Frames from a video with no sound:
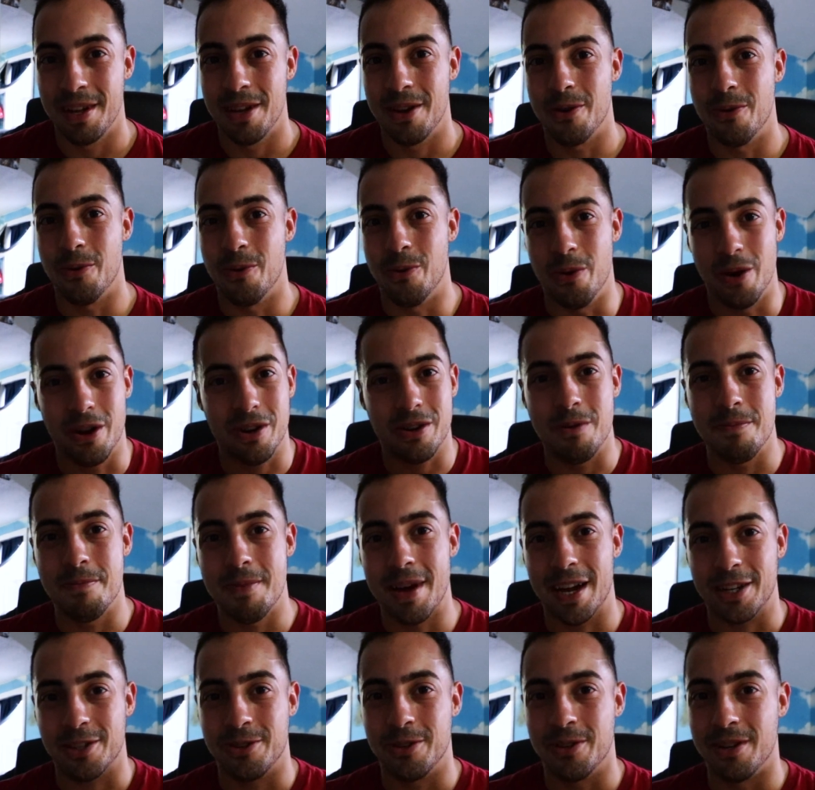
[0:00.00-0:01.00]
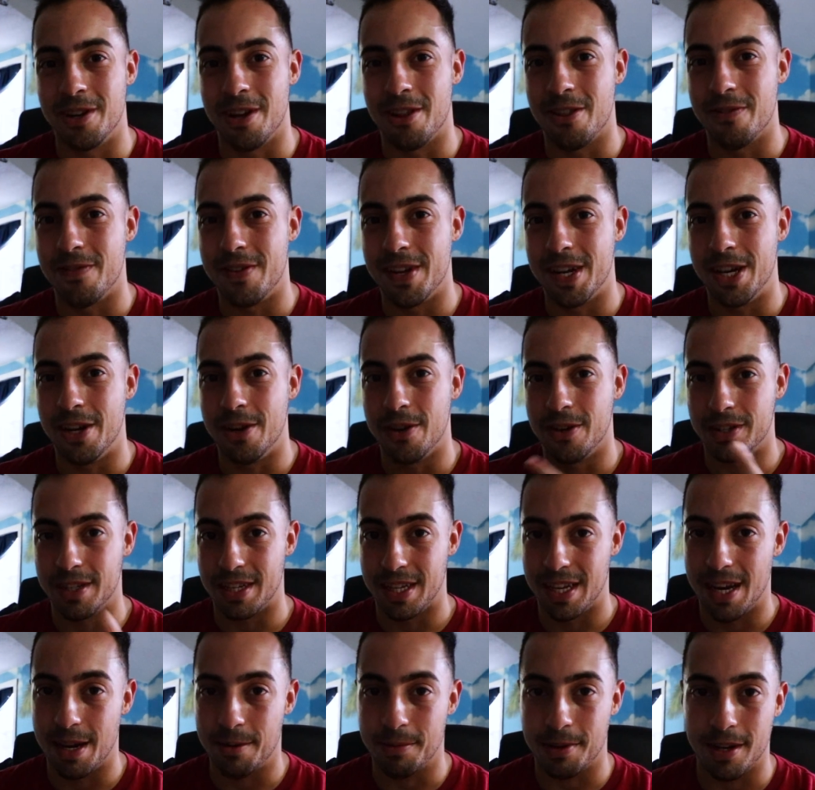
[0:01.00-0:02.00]
Welcome back to another video, and
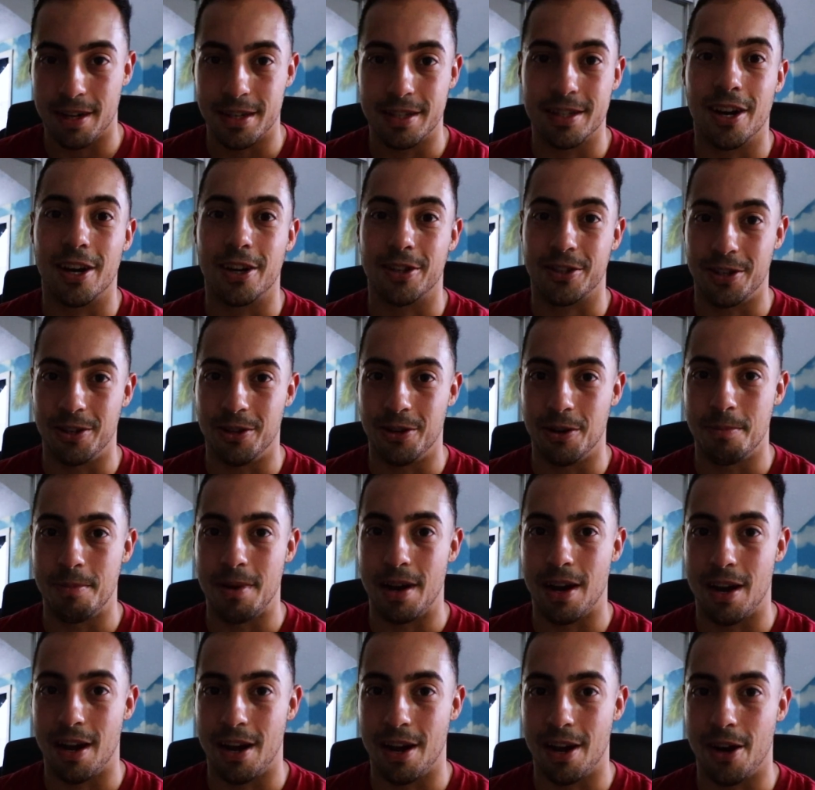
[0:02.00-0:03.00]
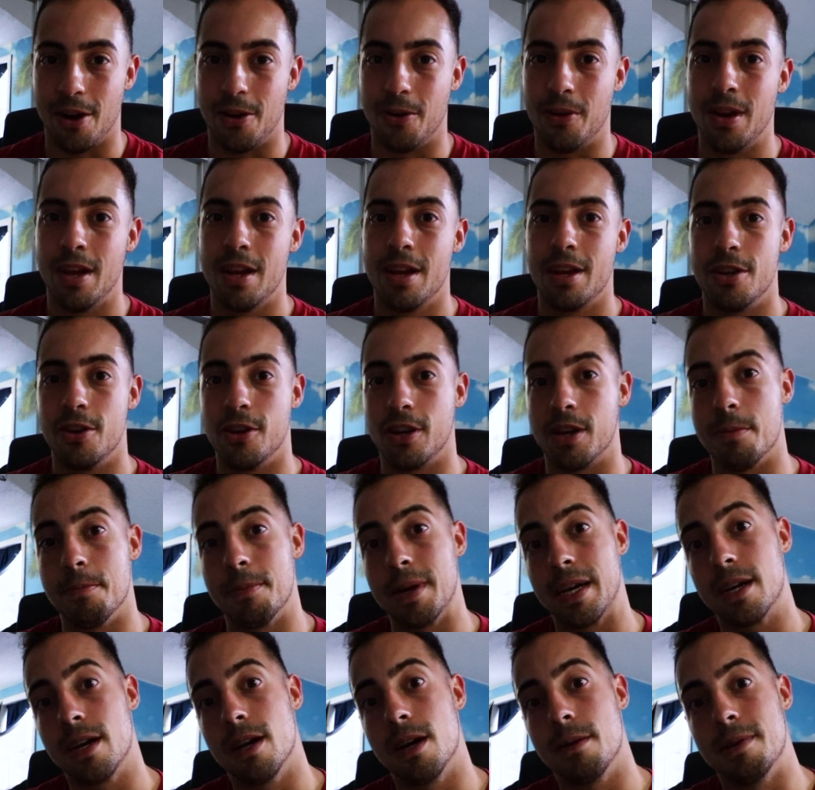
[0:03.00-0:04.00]
today I'm going to talk to you about how you can
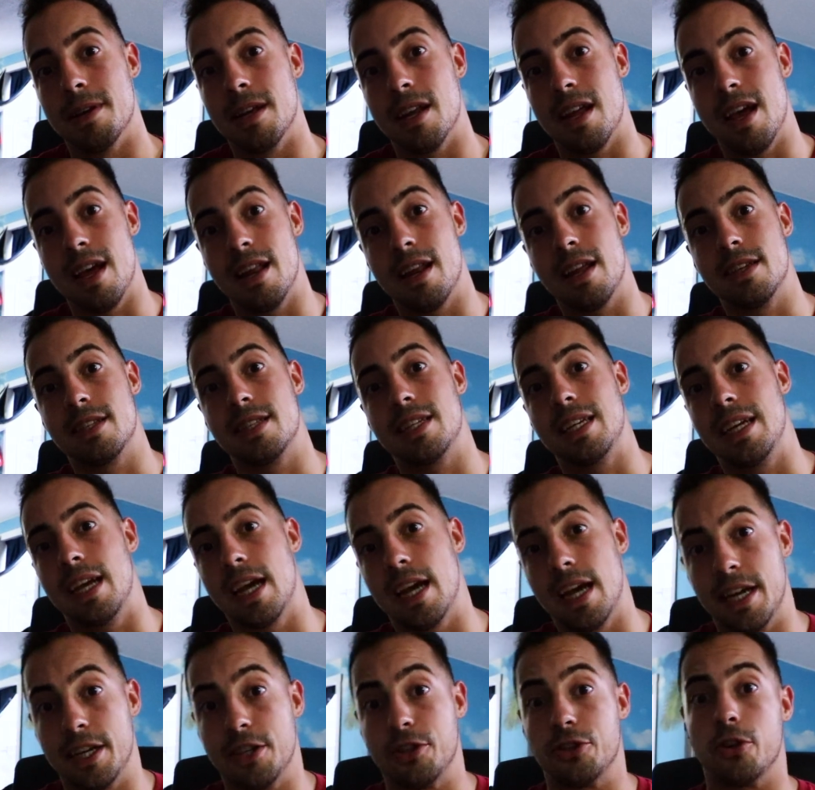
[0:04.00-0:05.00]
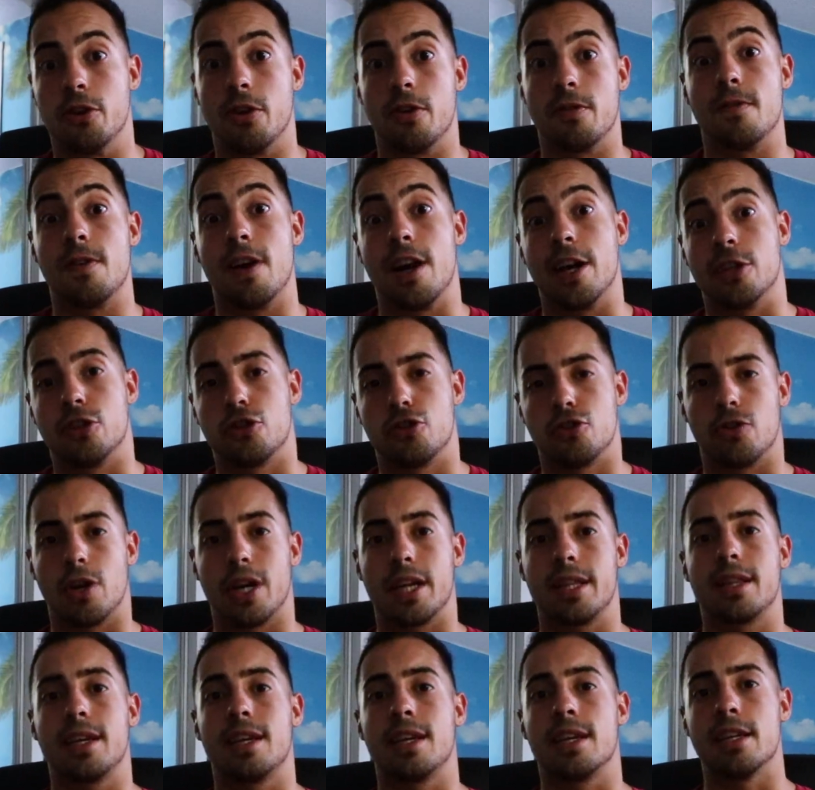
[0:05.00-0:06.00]
become an NSCA certified
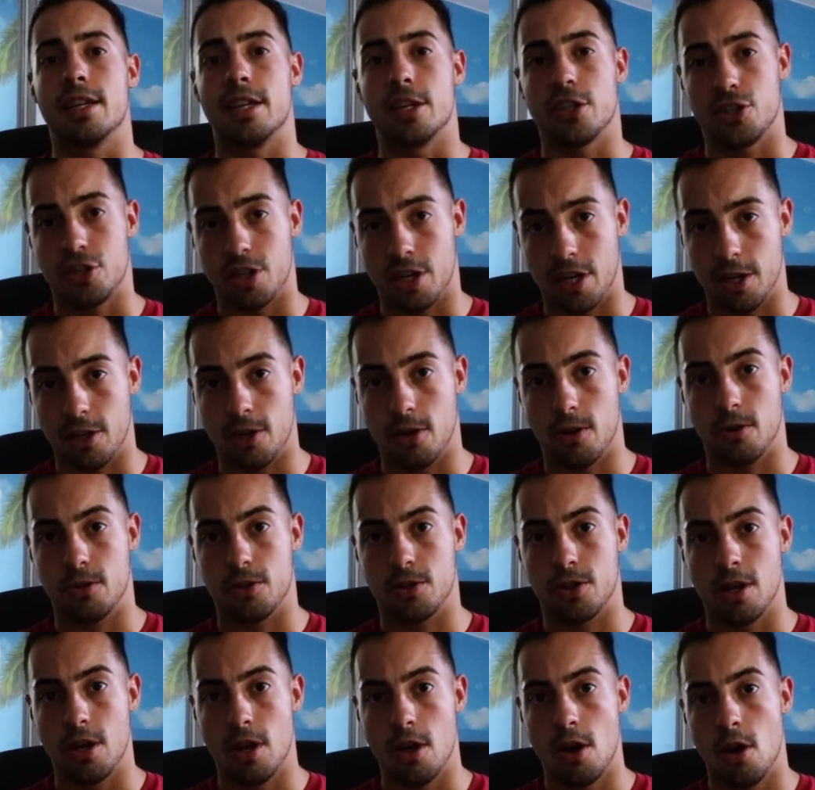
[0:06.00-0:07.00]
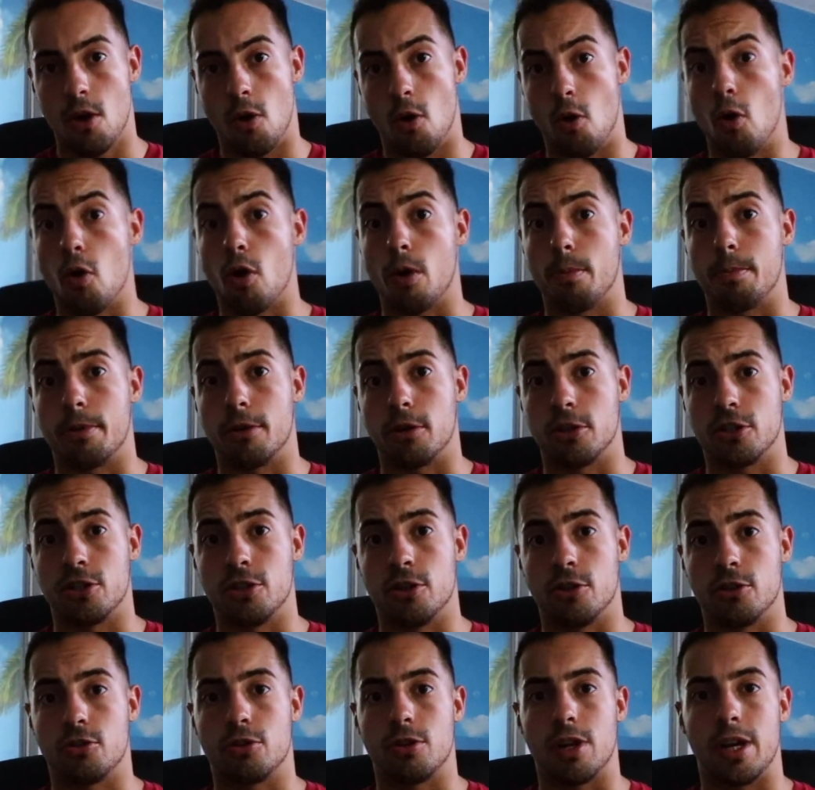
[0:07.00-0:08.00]
strength and conditioning coach or
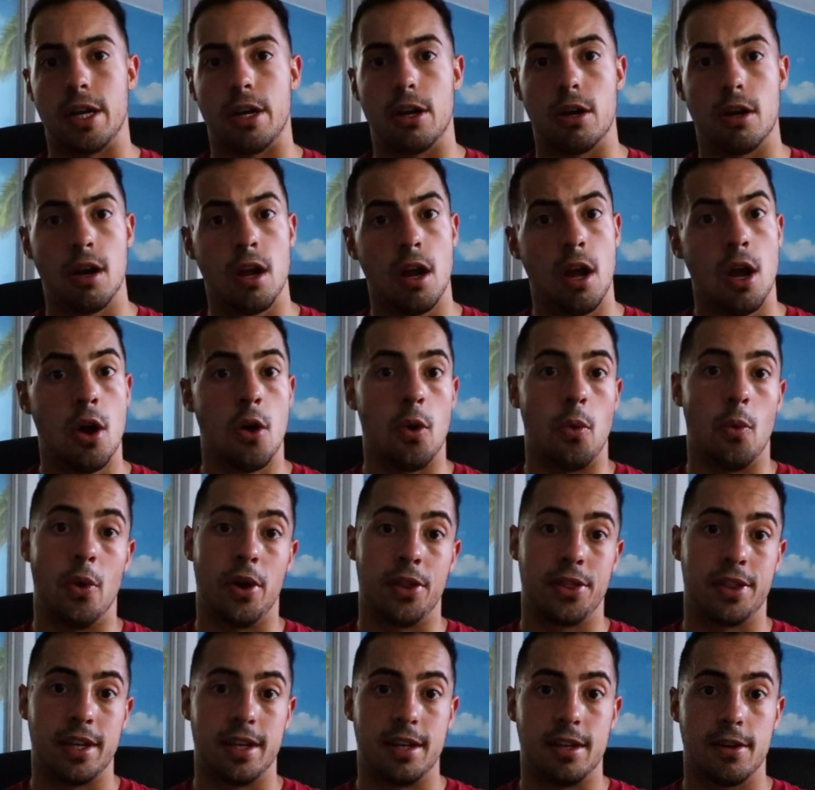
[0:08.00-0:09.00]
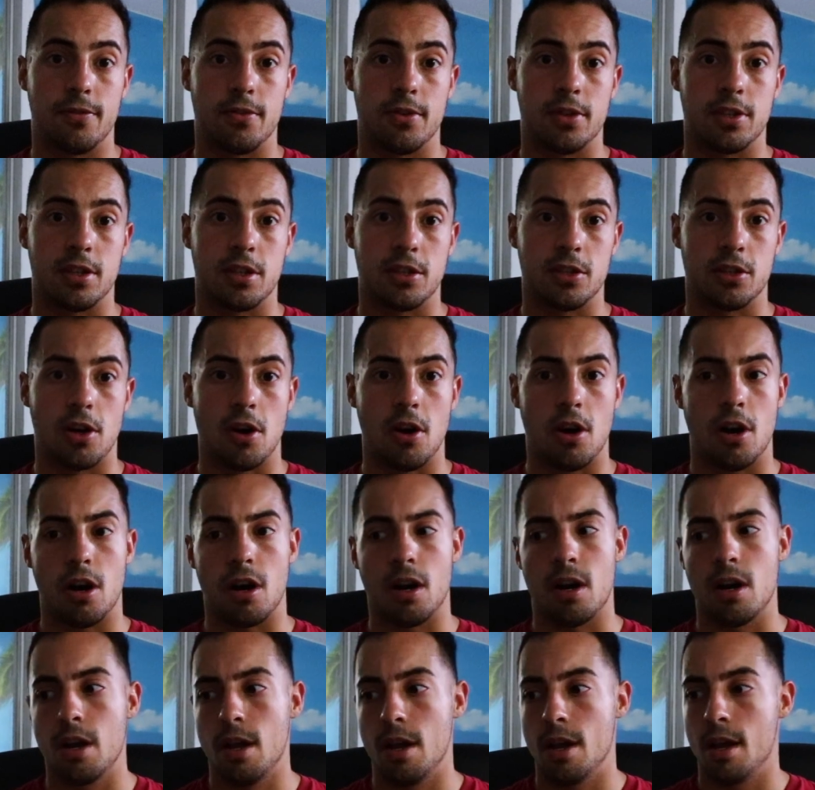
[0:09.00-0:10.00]
personal trainer, what the differences
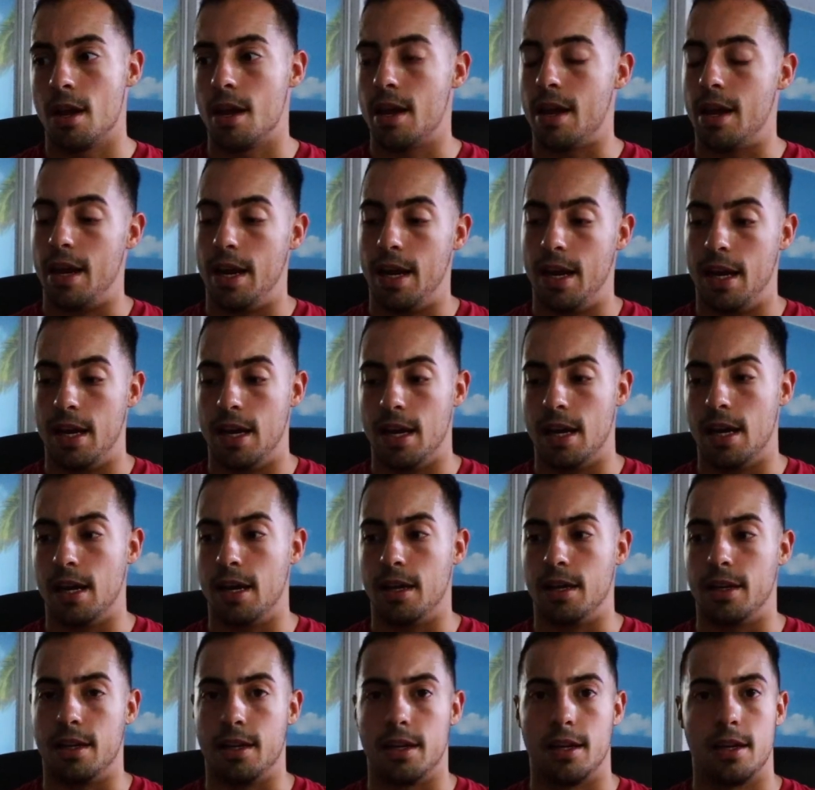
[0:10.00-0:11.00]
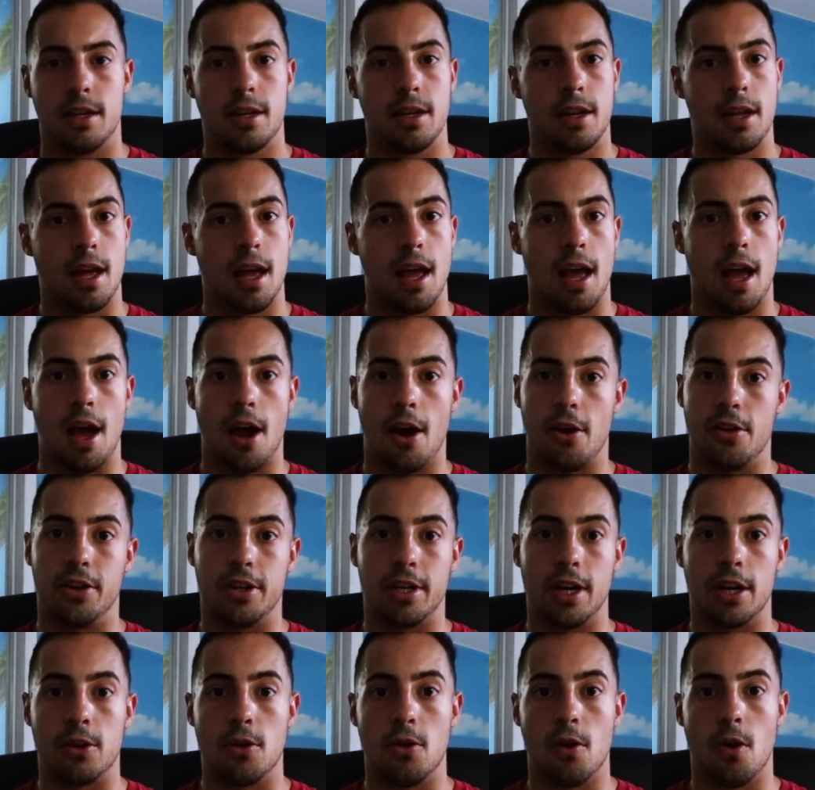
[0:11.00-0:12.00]
are, and how you
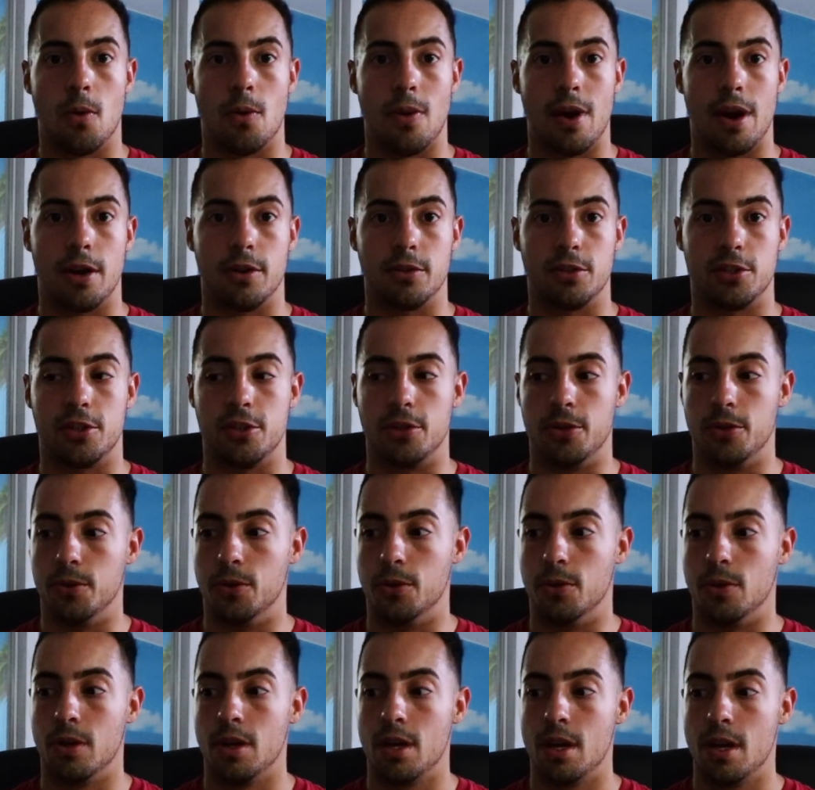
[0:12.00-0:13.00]
can go around to